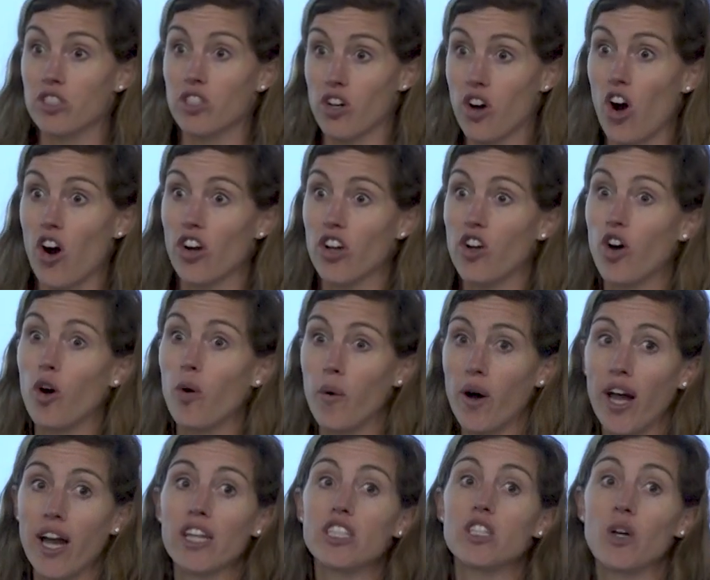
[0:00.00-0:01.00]
They're hard to go
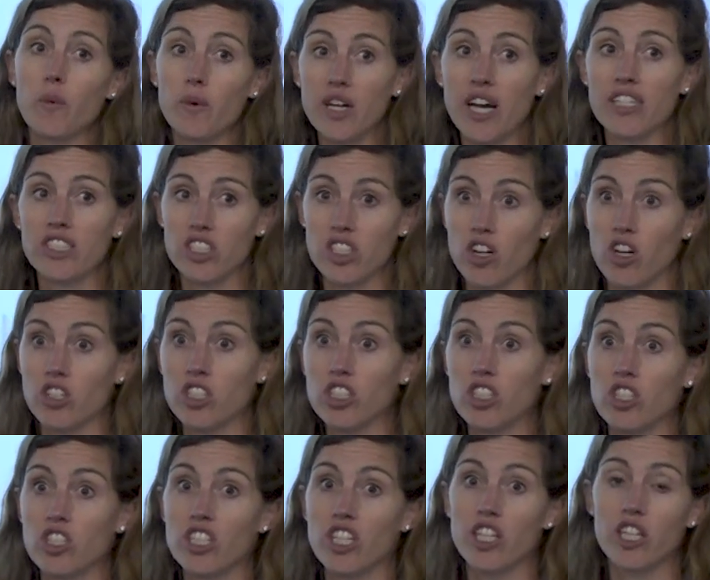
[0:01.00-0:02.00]
away, so we are
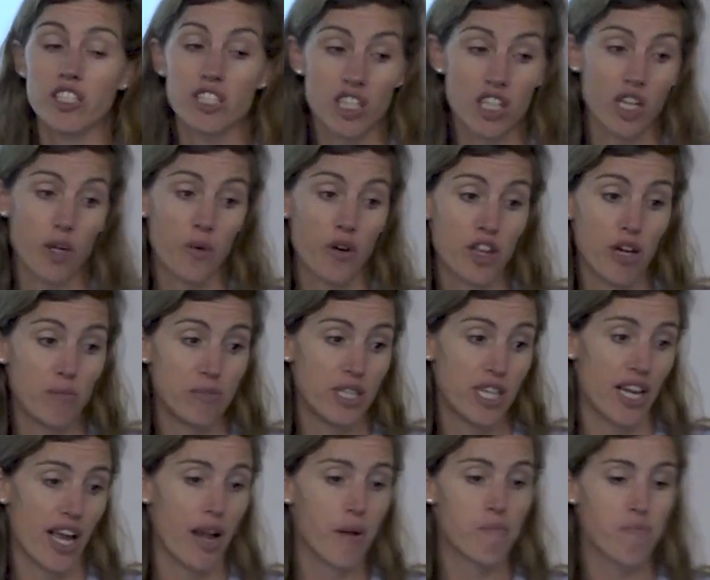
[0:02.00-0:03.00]
still dealing with them
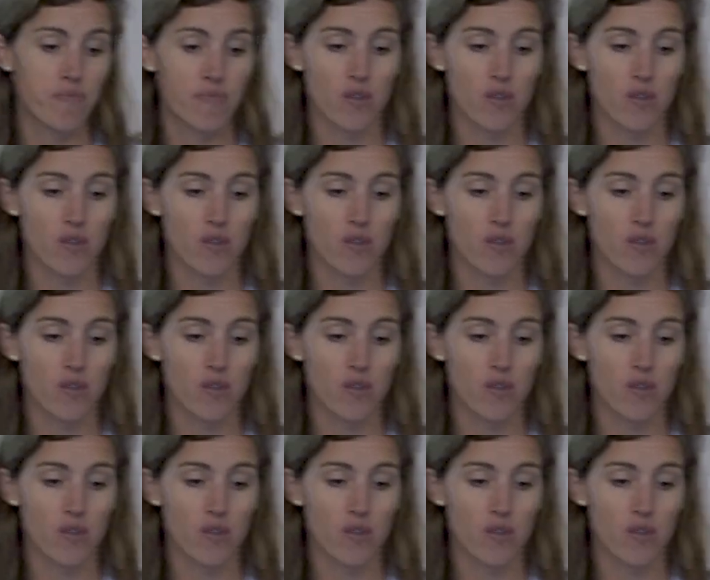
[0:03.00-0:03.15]
today.